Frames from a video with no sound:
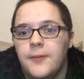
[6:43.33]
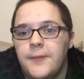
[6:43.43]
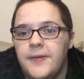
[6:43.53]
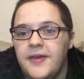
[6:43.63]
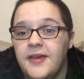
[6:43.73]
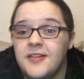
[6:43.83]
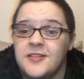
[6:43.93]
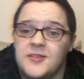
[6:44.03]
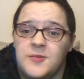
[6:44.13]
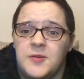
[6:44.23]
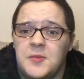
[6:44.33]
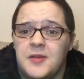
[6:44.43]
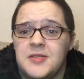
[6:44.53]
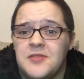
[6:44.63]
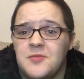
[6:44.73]
But yeah, this has been
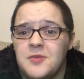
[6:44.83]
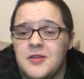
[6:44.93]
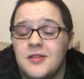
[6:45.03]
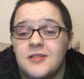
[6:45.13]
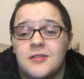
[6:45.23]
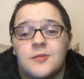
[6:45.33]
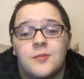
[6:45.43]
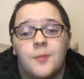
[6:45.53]
about 7 minutes.